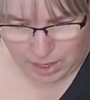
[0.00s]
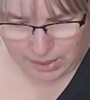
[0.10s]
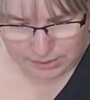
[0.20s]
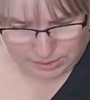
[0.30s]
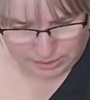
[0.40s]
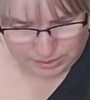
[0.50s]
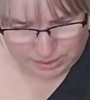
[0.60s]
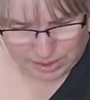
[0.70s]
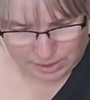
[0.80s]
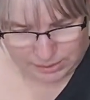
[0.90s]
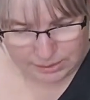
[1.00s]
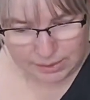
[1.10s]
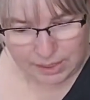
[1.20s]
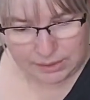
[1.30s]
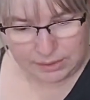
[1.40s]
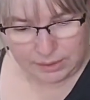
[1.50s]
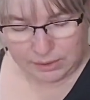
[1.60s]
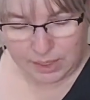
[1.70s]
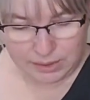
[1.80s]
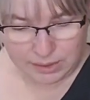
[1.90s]
it's a size
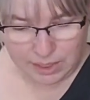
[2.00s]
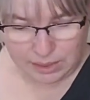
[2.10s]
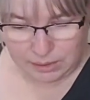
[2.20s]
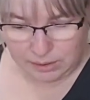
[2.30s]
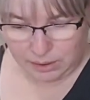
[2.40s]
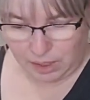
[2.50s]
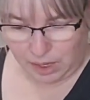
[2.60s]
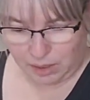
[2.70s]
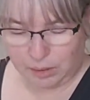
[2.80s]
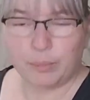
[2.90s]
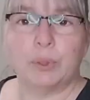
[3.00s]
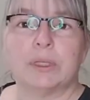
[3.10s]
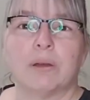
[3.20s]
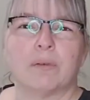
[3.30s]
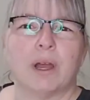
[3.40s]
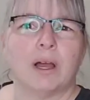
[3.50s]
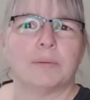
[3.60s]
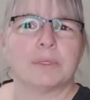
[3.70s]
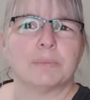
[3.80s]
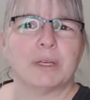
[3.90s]
6. I did not put down
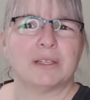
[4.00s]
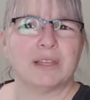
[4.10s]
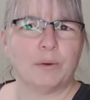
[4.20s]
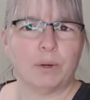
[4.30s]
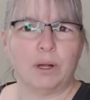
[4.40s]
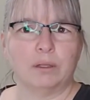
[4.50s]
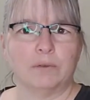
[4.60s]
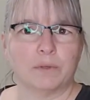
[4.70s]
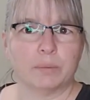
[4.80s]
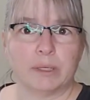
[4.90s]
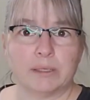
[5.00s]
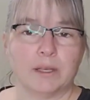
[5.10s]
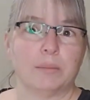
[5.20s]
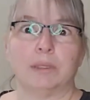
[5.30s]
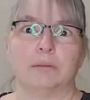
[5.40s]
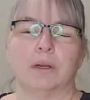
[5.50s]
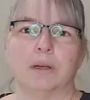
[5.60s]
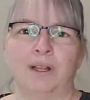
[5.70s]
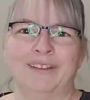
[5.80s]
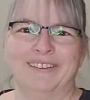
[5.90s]
comps because they were all over the place. I mean,
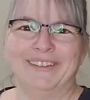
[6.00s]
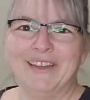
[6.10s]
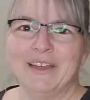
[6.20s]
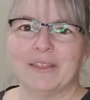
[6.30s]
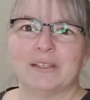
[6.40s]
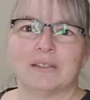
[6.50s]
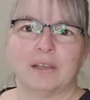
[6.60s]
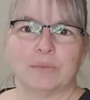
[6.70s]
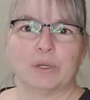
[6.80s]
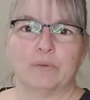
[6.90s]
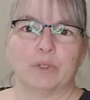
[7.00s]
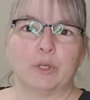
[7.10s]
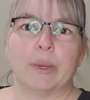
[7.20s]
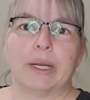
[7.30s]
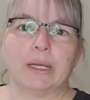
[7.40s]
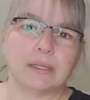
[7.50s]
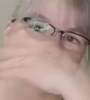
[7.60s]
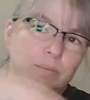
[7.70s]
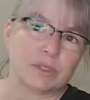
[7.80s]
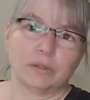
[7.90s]
some sold for 20 and some